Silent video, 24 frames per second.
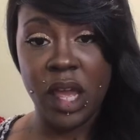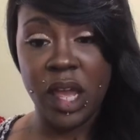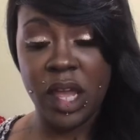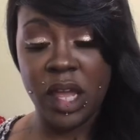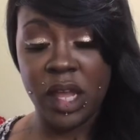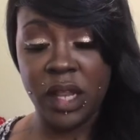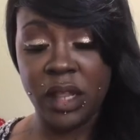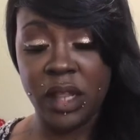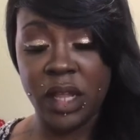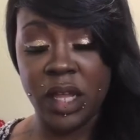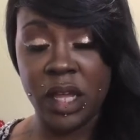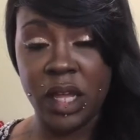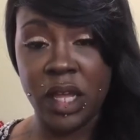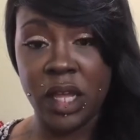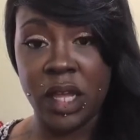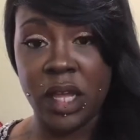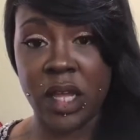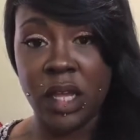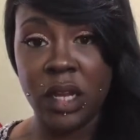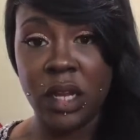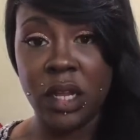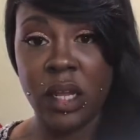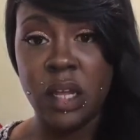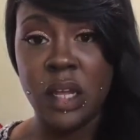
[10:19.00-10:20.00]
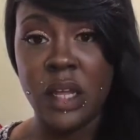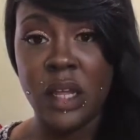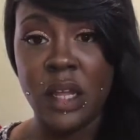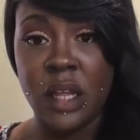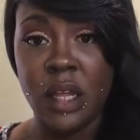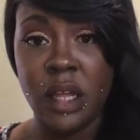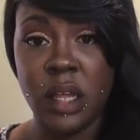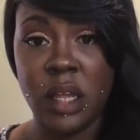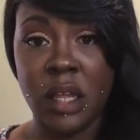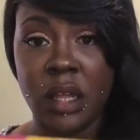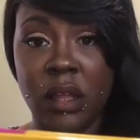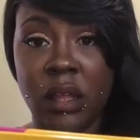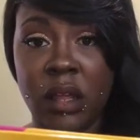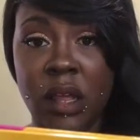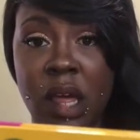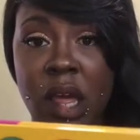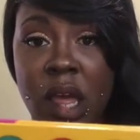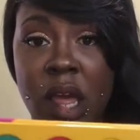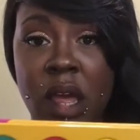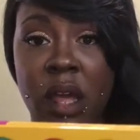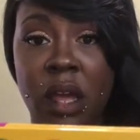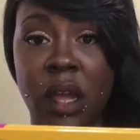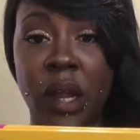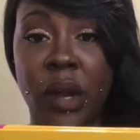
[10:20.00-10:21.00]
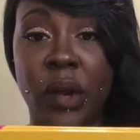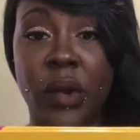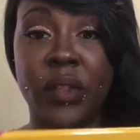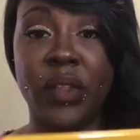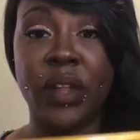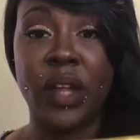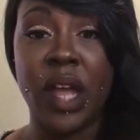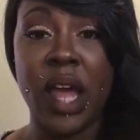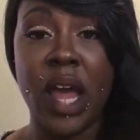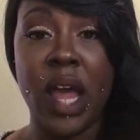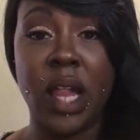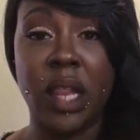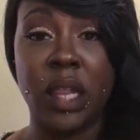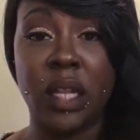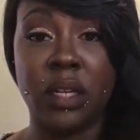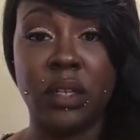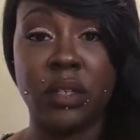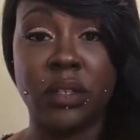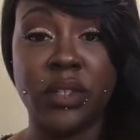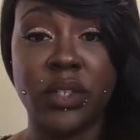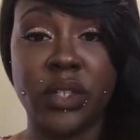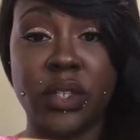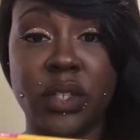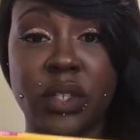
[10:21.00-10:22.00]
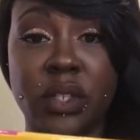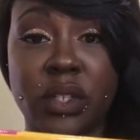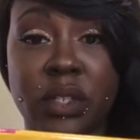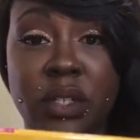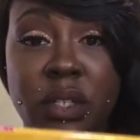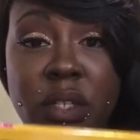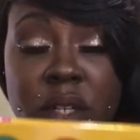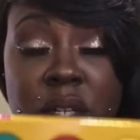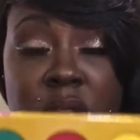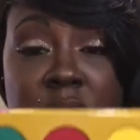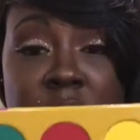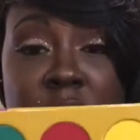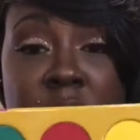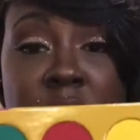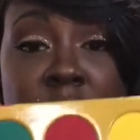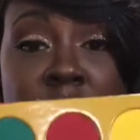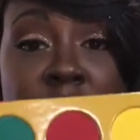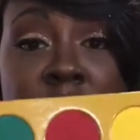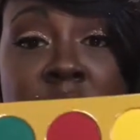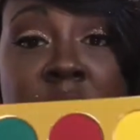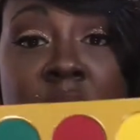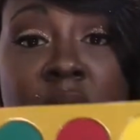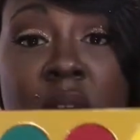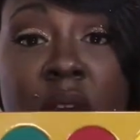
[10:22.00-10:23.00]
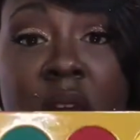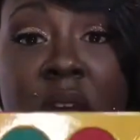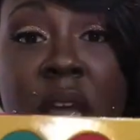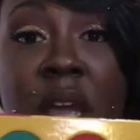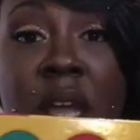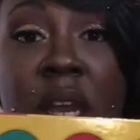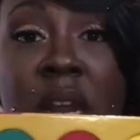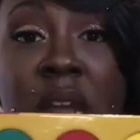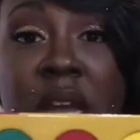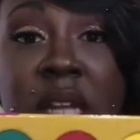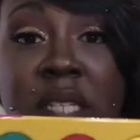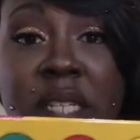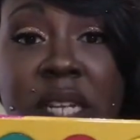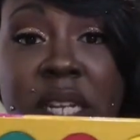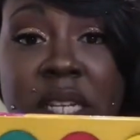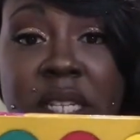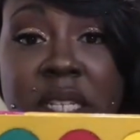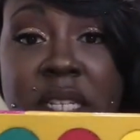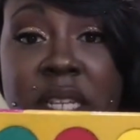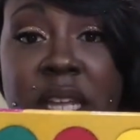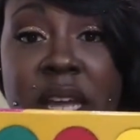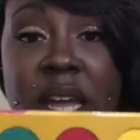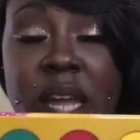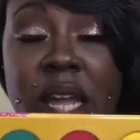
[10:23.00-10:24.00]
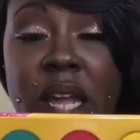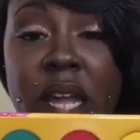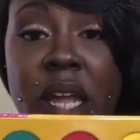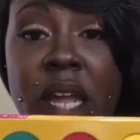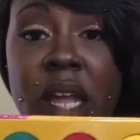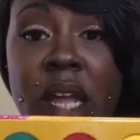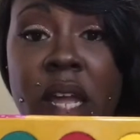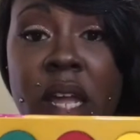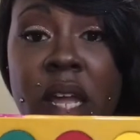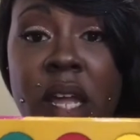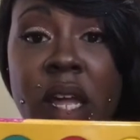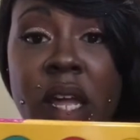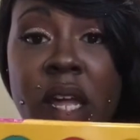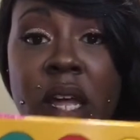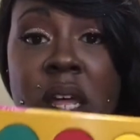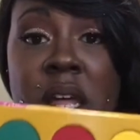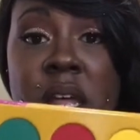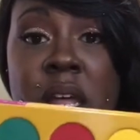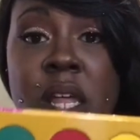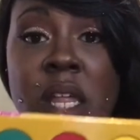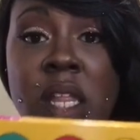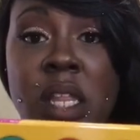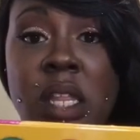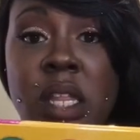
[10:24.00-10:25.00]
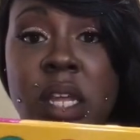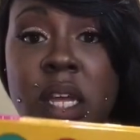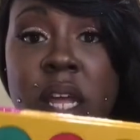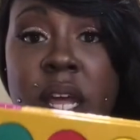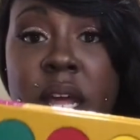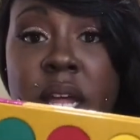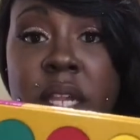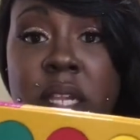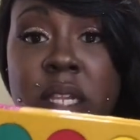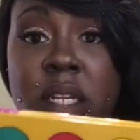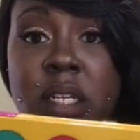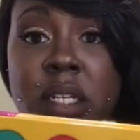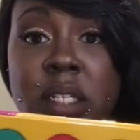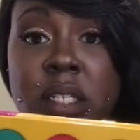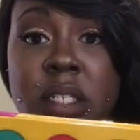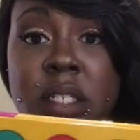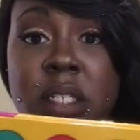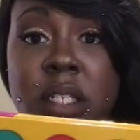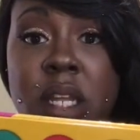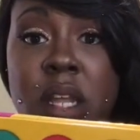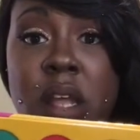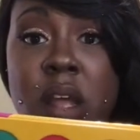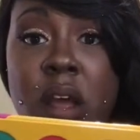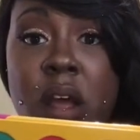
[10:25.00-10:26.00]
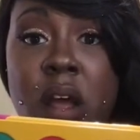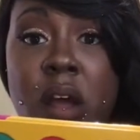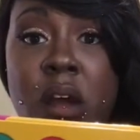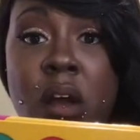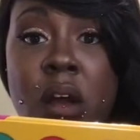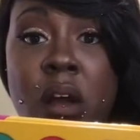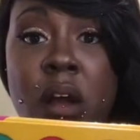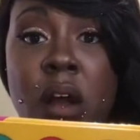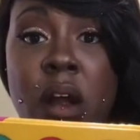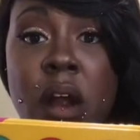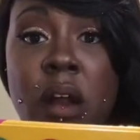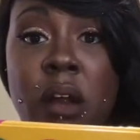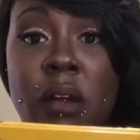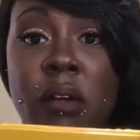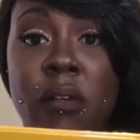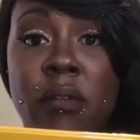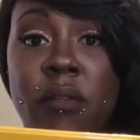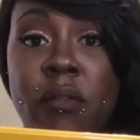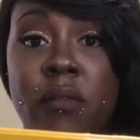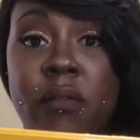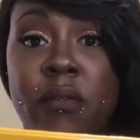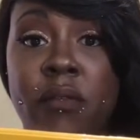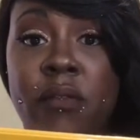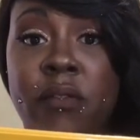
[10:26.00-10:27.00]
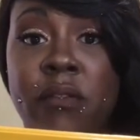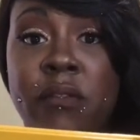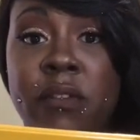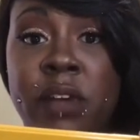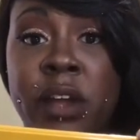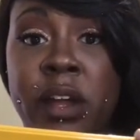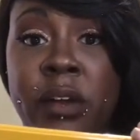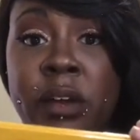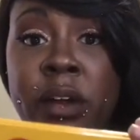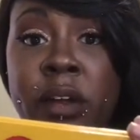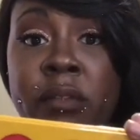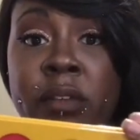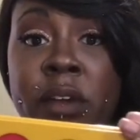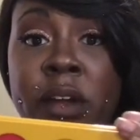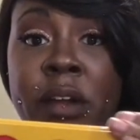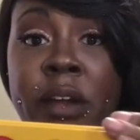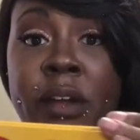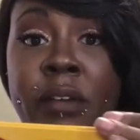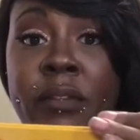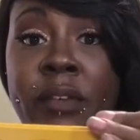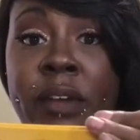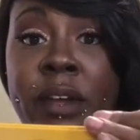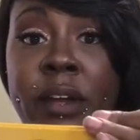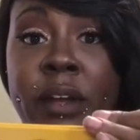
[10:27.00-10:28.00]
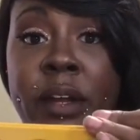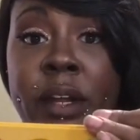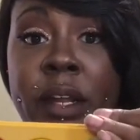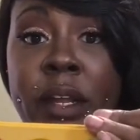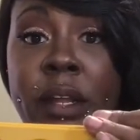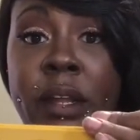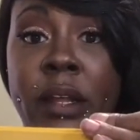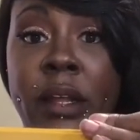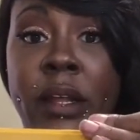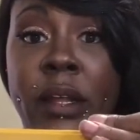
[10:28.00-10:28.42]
And then here are the colors. And as I say, the colors are very, very, very